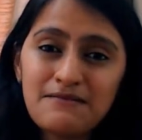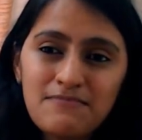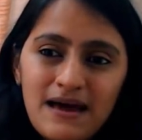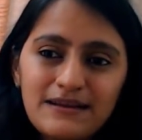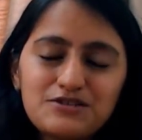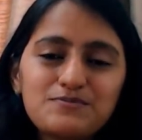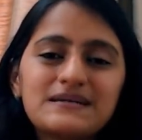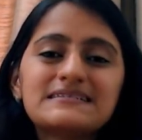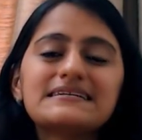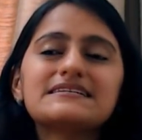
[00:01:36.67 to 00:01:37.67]
time
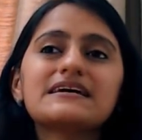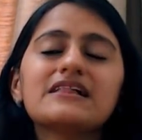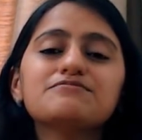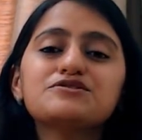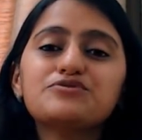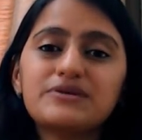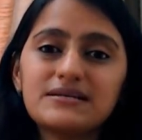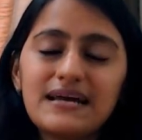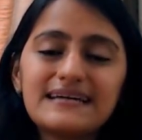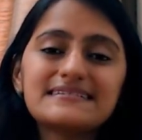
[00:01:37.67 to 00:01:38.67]
management. It helps you
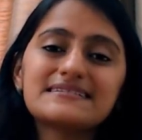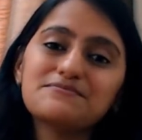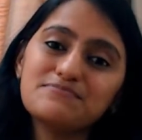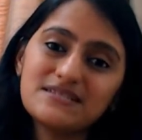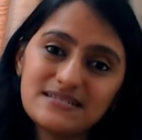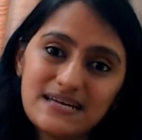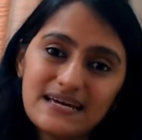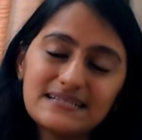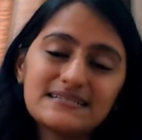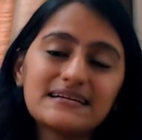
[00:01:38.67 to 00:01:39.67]
realize the
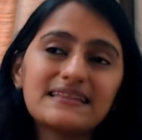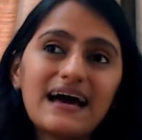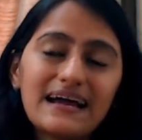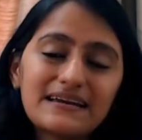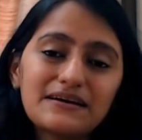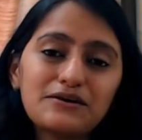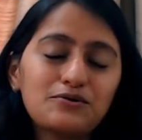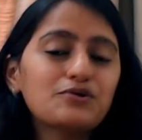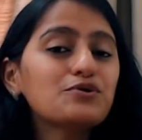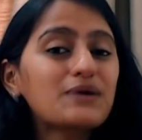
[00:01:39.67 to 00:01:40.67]
mistakes that,
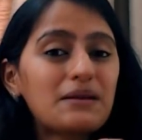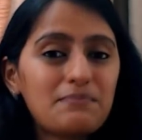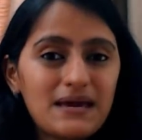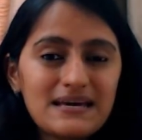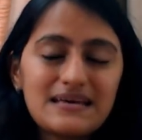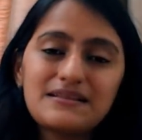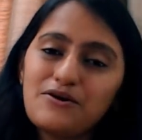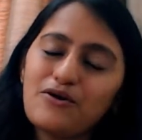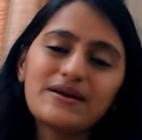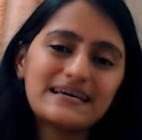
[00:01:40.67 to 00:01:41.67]
you know, you can make
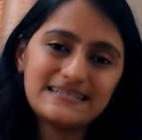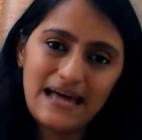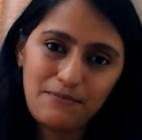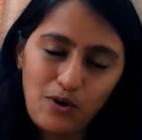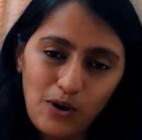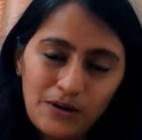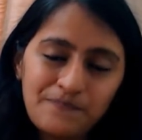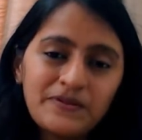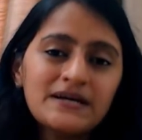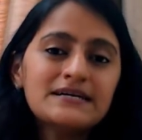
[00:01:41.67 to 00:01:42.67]
in your exam hall.
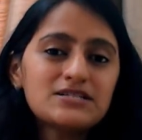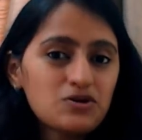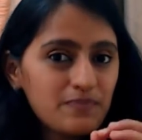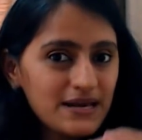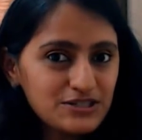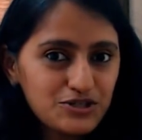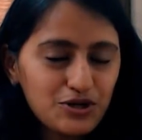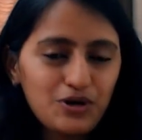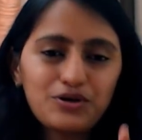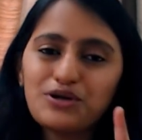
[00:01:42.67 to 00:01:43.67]
So make
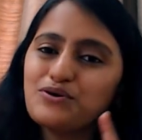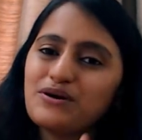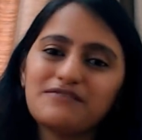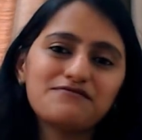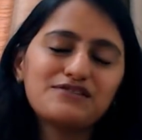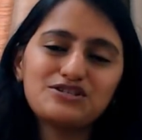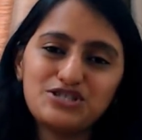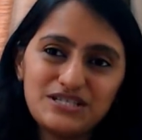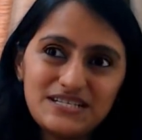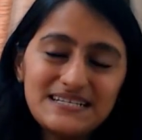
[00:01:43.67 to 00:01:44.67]
sure you give the
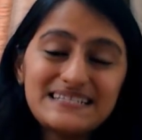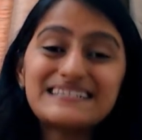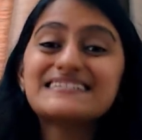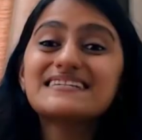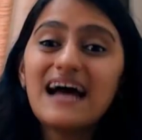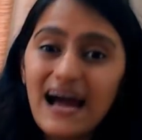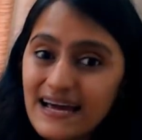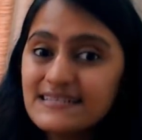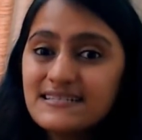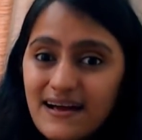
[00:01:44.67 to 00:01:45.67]
GTs. It's
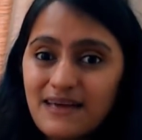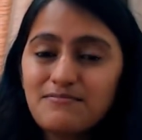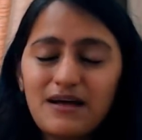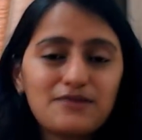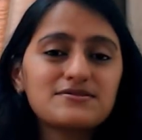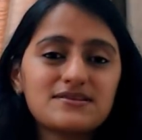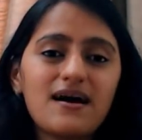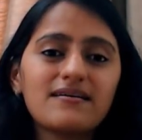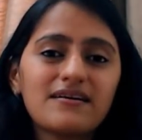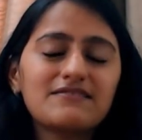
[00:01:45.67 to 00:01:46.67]
high time that you
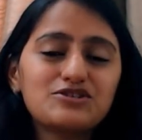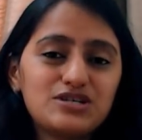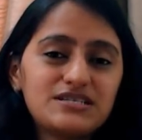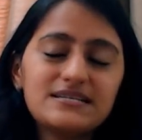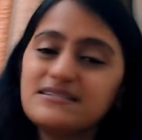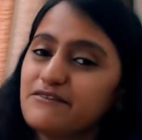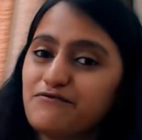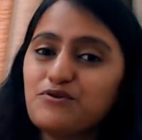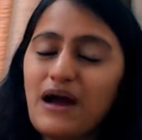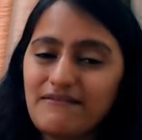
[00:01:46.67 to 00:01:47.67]
start giving GTs
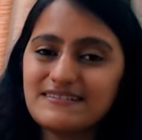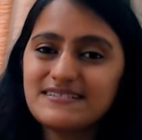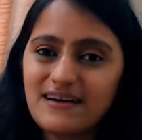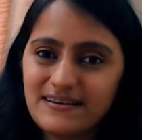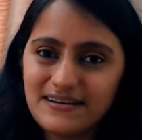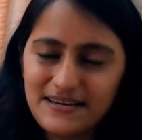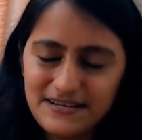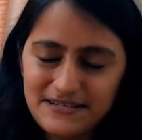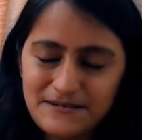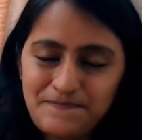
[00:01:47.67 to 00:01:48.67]
if you haven't started
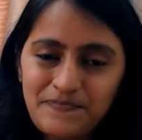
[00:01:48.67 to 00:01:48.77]
yet.